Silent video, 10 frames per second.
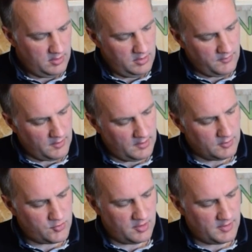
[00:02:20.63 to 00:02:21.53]
you've got little
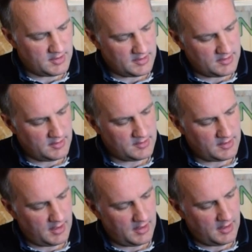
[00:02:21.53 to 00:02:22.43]
trim adjusters,
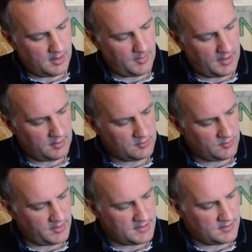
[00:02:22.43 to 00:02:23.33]
and on all
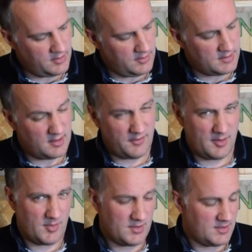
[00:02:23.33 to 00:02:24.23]
these units, and I think
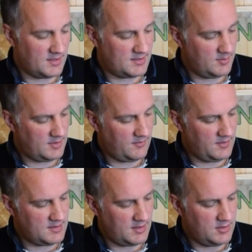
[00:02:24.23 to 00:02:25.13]
most things seem to have
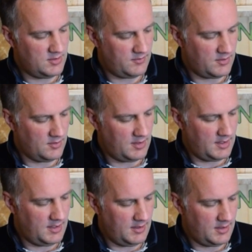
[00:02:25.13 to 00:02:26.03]
these days, you've got
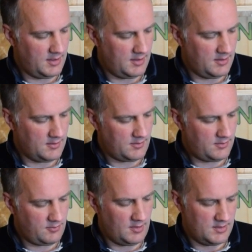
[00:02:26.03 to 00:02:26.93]
a
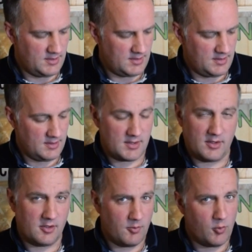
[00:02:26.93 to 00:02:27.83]
throttle adjuster, so you
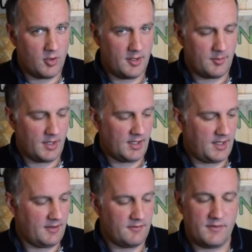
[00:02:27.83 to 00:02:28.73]
can wind back
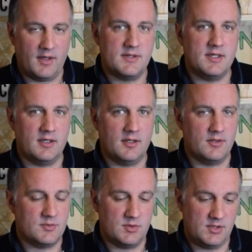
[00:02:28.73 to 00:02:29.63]
how fast it
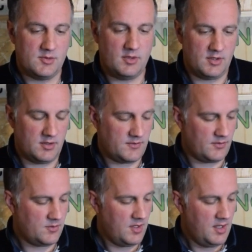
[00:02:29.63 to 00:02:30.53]
goes, which is quite useful.